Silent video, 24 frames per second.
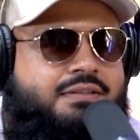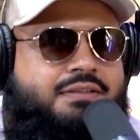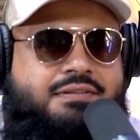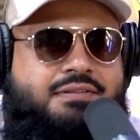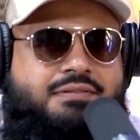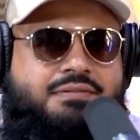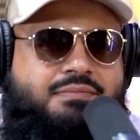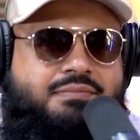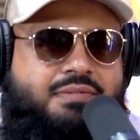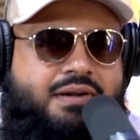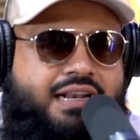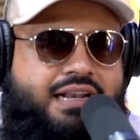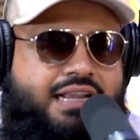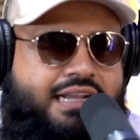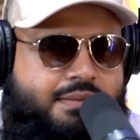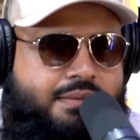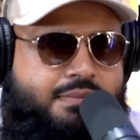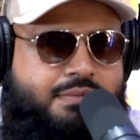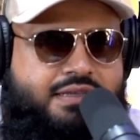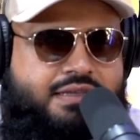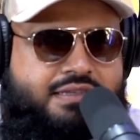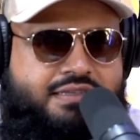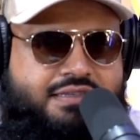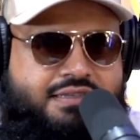probably like a
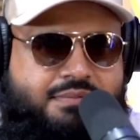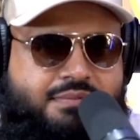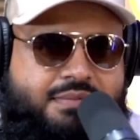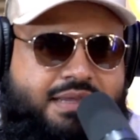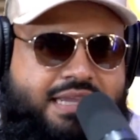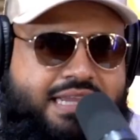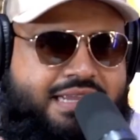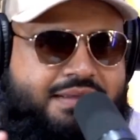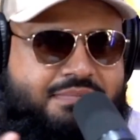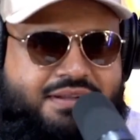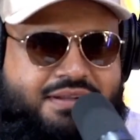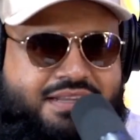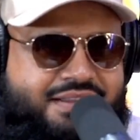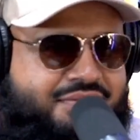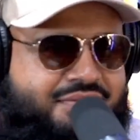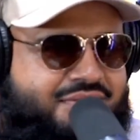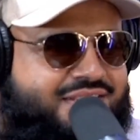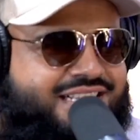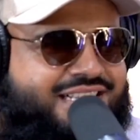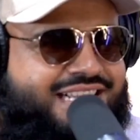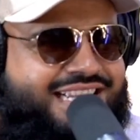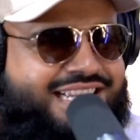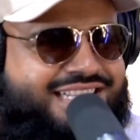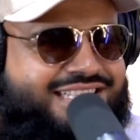month to make, but it
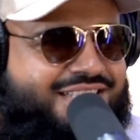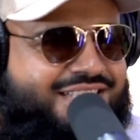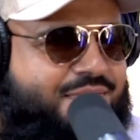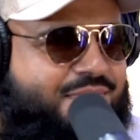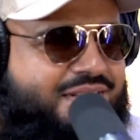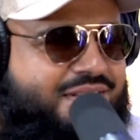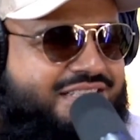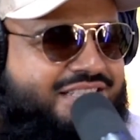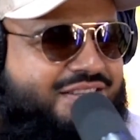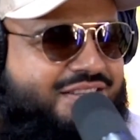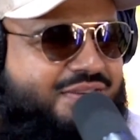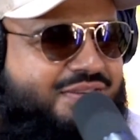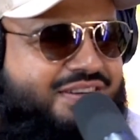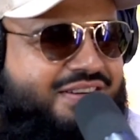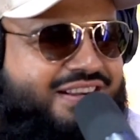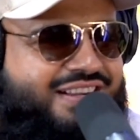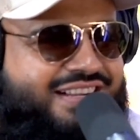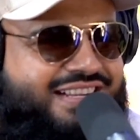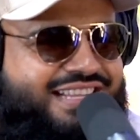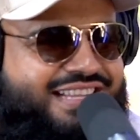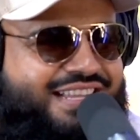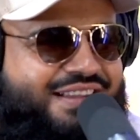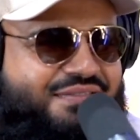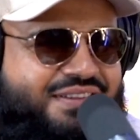was like so much going on
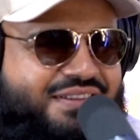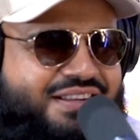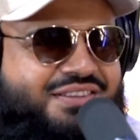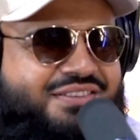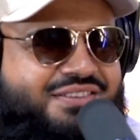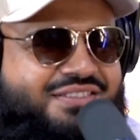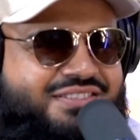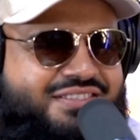in that video as